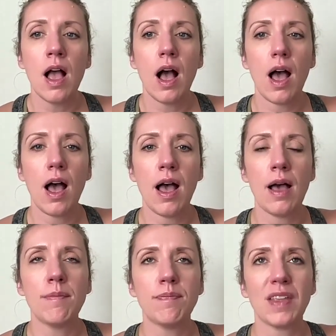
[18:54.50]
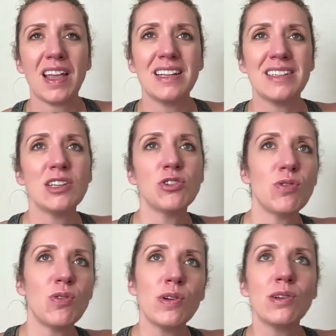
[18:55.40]
And essential
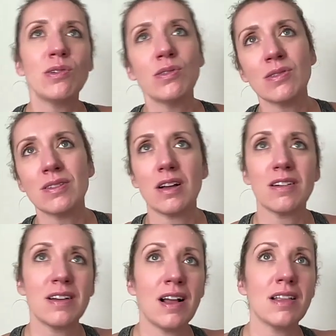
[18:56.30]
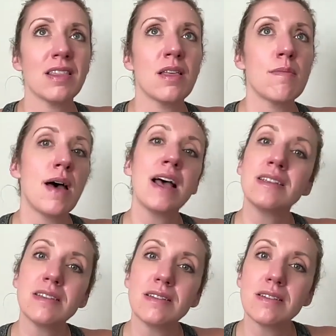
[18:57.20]
oils are not the
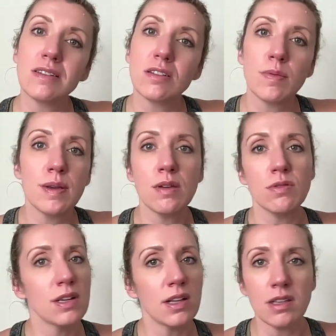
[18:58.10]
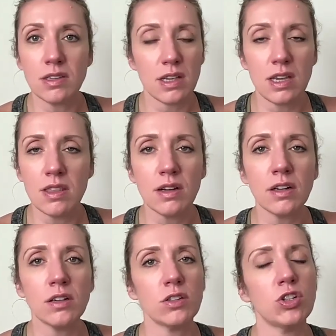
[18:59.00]
best to be using on these
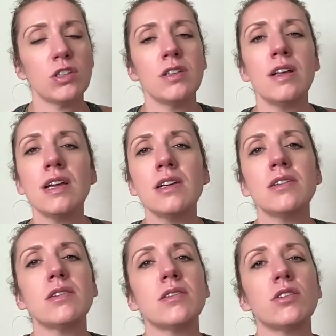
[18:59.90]
either. It's just nice,